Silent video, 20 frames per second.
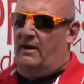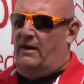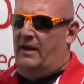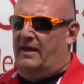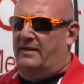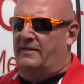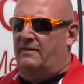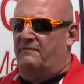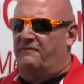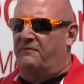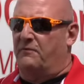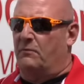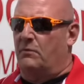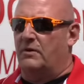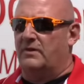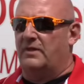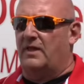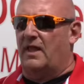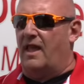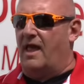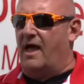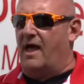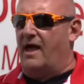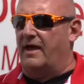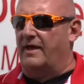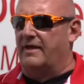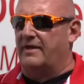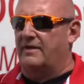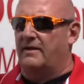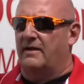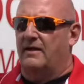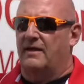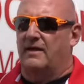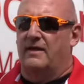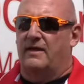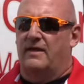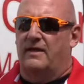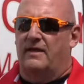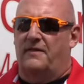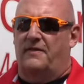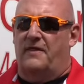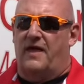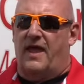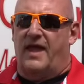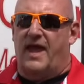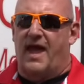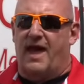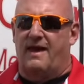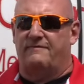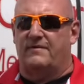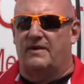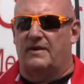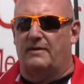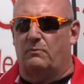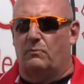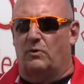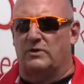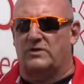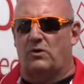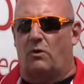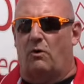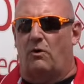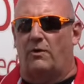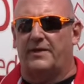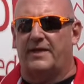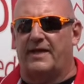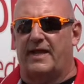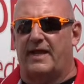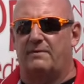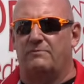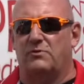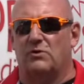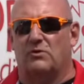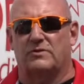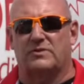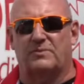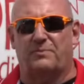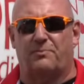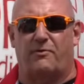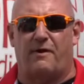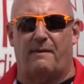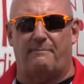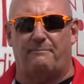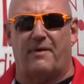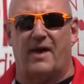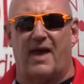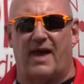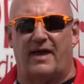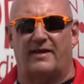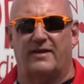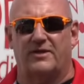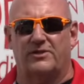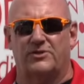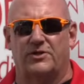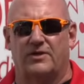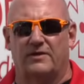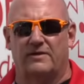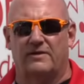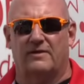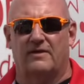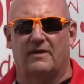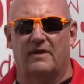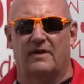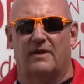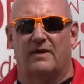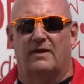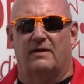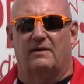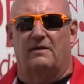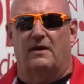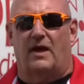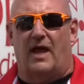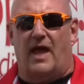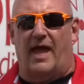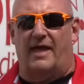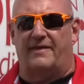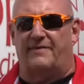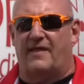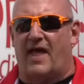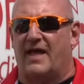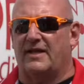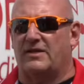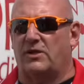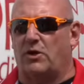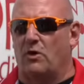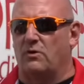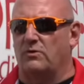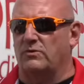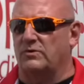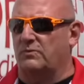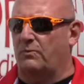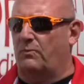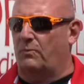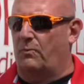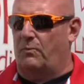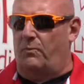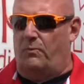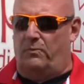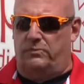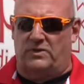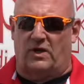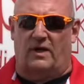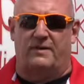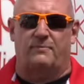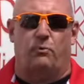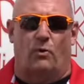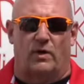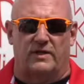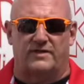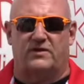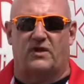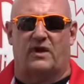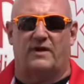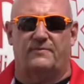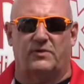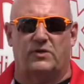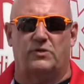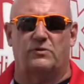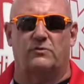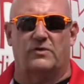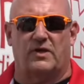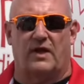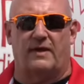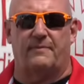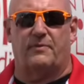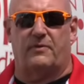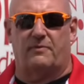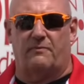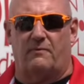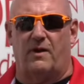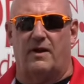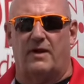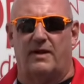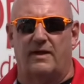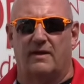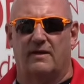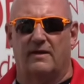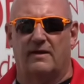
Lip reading: In the Ford line, they have what's called an ambulance prep package, and that goes Type 1, Type 2, Type 3.